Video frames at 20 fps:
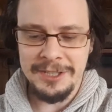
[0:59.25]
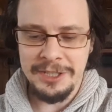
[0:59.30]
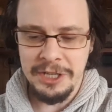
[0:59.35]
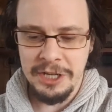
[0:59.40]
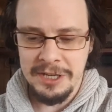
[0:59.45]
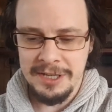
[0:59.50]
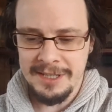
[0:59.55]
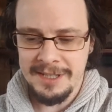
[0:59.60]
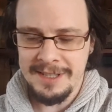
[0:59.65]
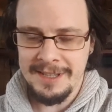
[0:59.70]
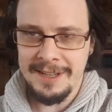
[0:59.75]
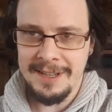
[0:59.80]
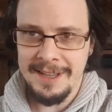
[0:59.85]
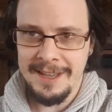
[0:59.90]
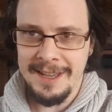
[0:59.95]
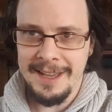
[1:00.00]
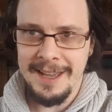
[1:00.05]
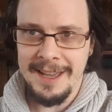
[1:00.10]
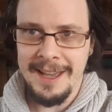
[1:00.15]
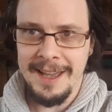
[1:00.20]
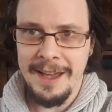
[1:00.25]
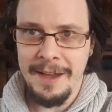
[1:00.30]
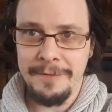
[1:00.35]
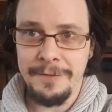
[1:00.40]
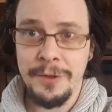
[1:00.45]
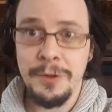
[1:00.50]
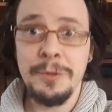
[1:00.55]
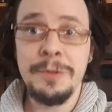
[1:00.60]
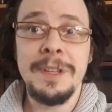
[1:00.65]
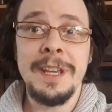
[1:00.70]
just uh, a
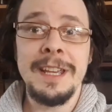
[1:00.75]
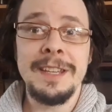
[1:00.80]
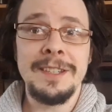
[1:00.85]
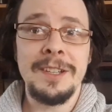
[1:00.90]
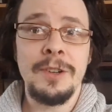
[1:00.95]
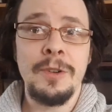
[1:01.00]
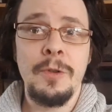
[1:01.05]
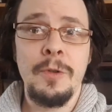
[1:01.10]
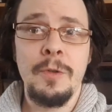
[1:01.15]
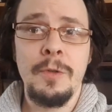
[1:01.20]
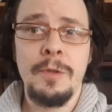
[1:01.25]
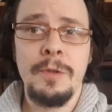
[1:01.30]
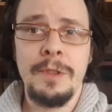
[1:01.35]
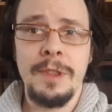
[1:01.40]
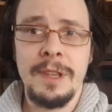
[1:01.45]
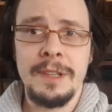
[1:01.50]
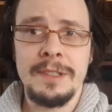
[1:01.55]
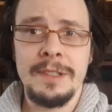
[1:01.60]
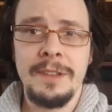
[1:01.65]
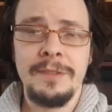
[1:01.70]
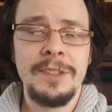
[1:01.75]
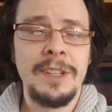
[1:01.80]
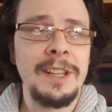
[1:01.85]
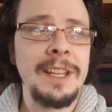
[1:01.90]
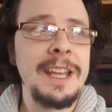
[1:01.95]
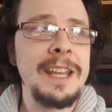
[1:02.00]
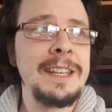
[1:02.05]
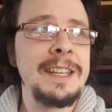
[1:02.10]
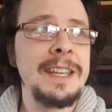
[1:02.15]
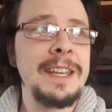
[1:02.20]
few days ago, this lovely
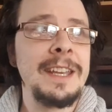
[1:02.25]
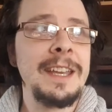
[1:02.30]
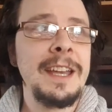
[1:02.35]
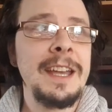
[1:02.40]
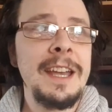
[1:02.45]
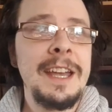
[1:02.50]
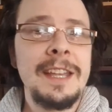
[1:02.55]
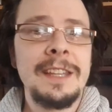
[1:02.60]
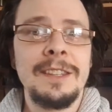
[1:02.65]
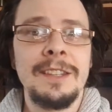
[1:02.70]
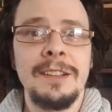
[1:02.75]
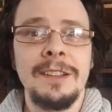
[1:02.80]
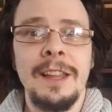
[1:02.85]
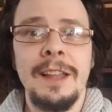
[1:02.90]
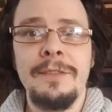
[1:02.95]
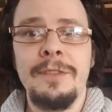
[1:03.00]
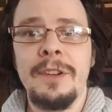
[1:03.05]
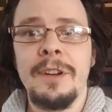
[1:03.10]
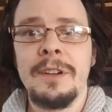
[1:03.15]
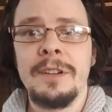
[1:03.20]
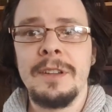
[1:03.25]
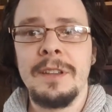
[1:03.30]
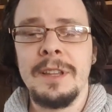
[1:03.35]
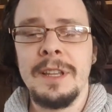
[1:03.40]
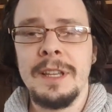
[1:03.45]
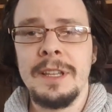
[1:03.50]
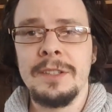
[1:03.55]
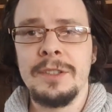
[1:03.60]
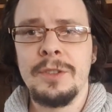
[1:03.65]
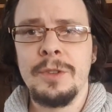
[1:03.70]
lady delivered
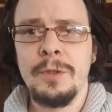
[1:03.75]
these